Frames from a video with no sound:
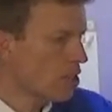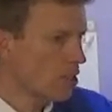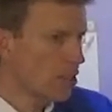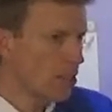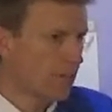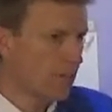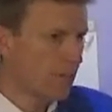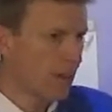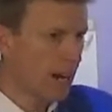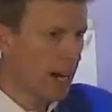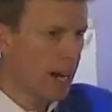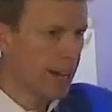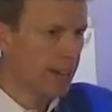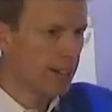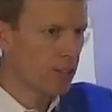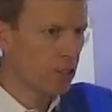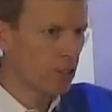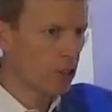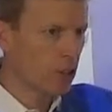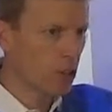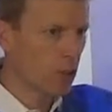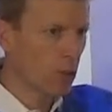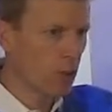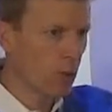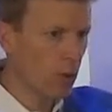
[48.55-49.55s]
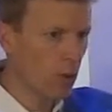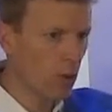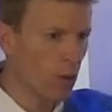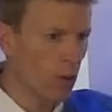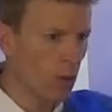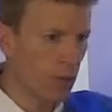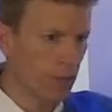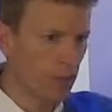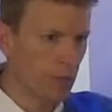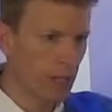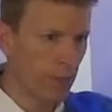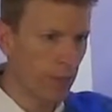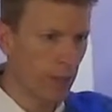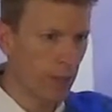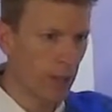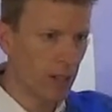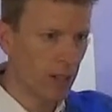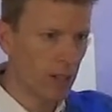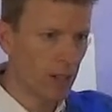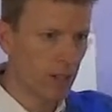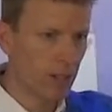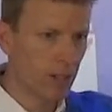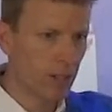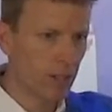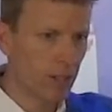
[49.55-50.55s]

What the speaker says: the divisor to a whole number